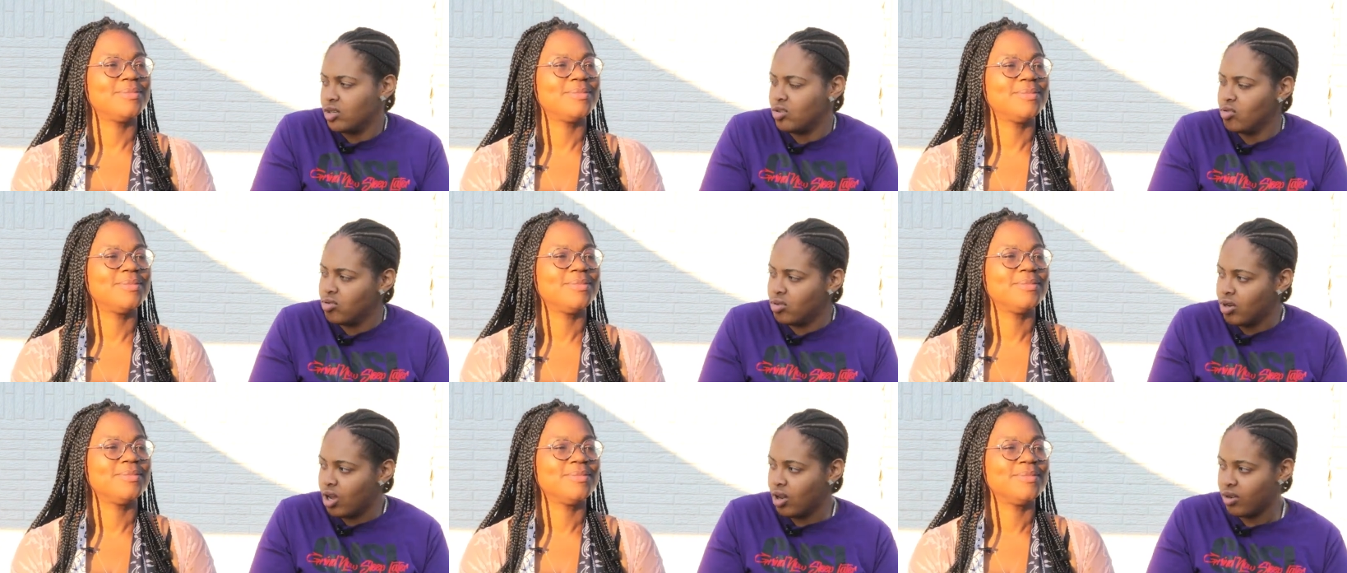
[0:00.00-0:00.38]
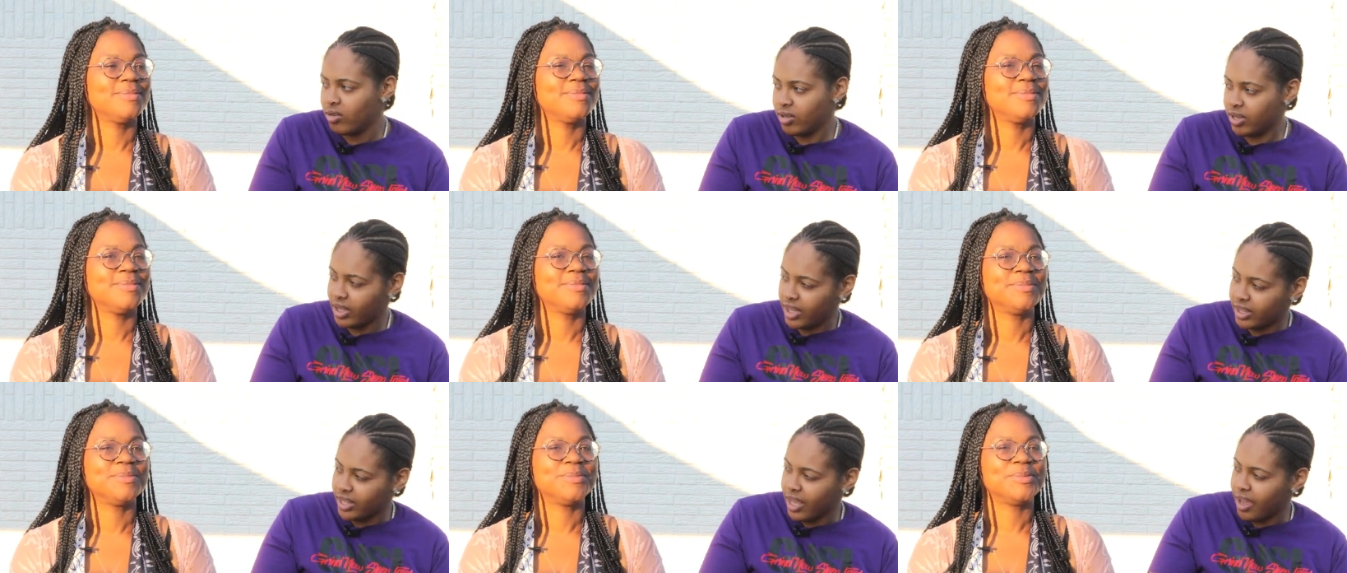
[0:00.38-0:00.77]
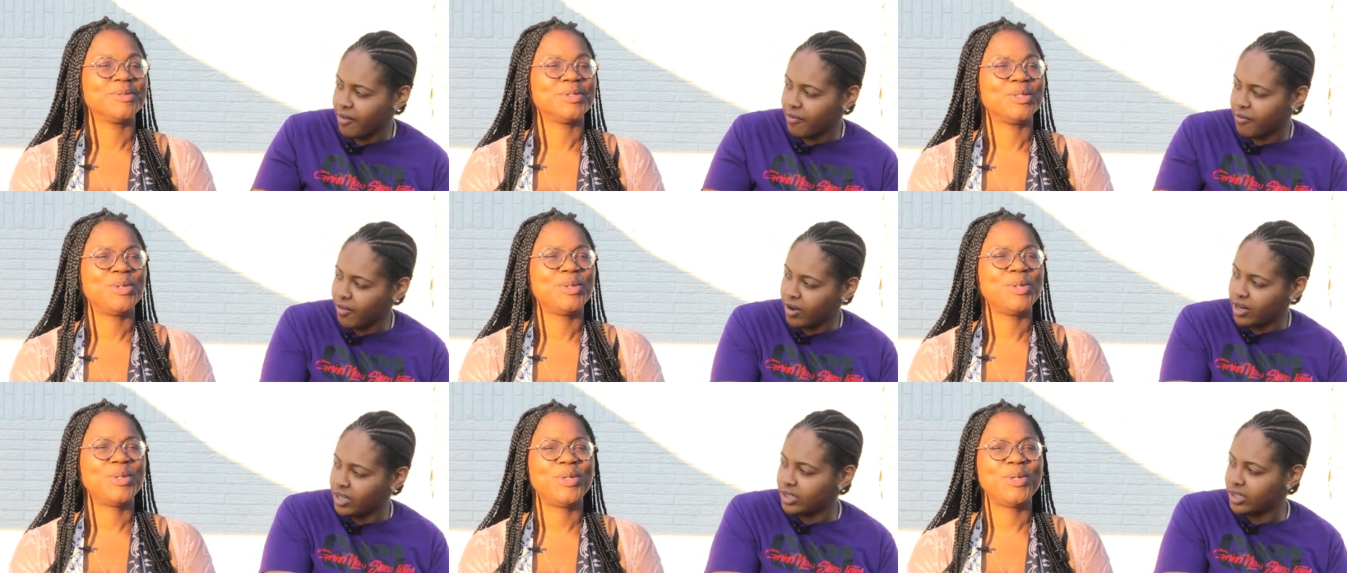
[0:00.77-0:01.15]
Speaker 1: you know, get
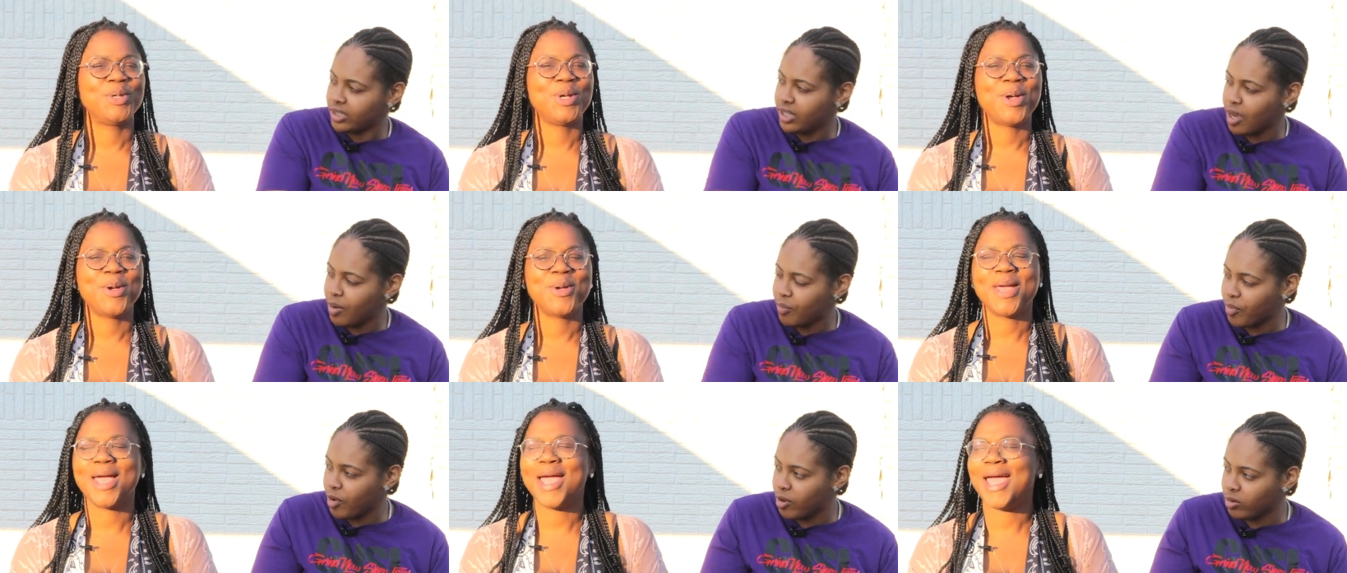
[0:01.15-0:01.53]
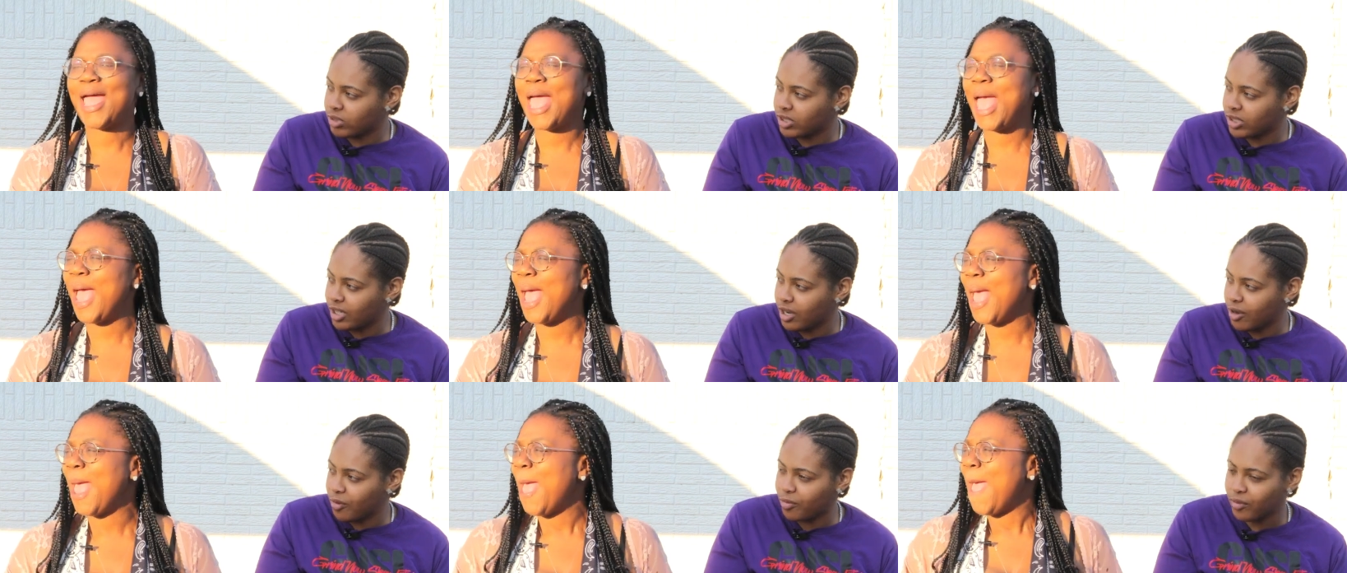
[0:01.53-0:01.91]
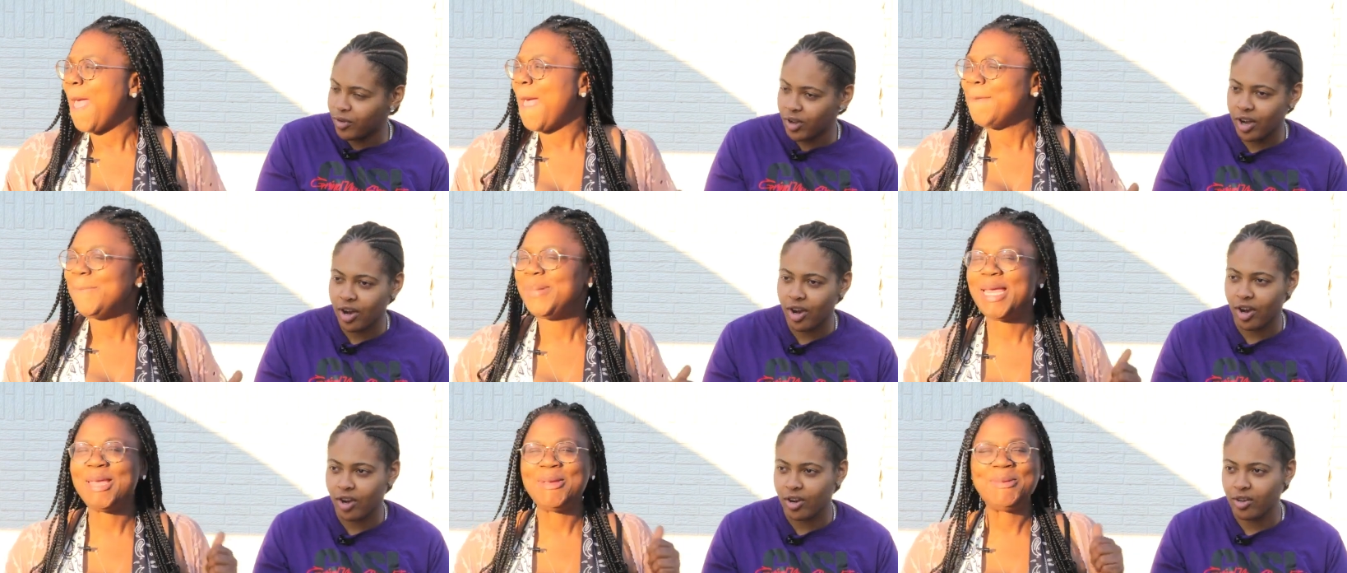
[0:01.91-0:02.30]
that first step okay. on self
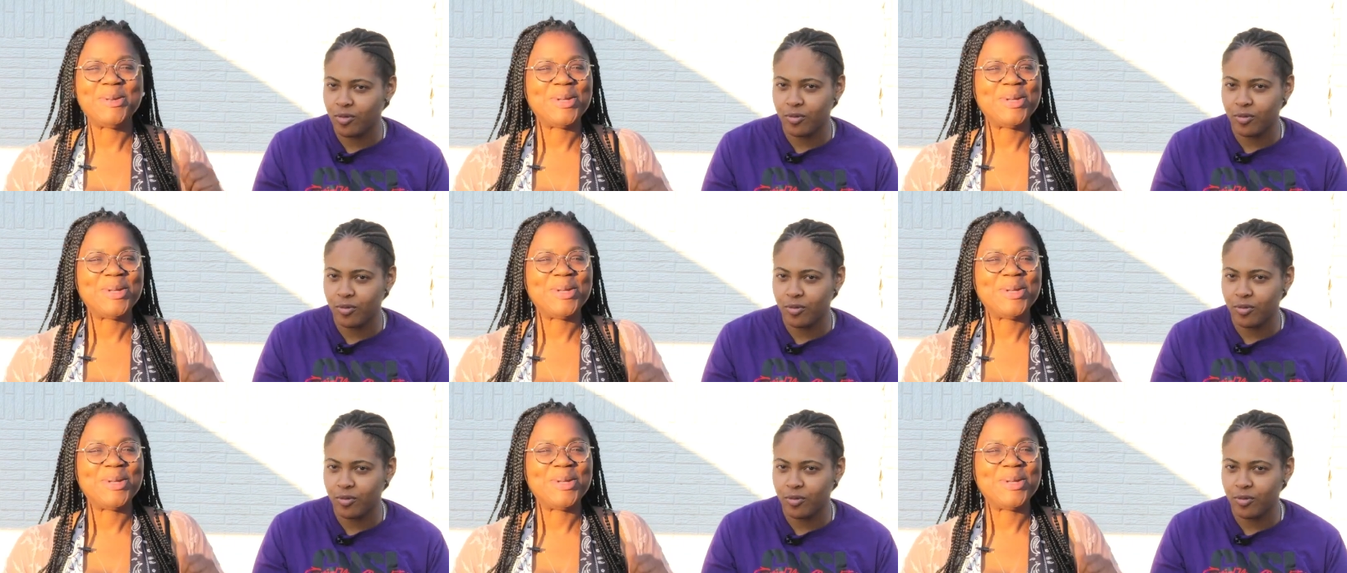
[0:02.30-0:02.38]
care?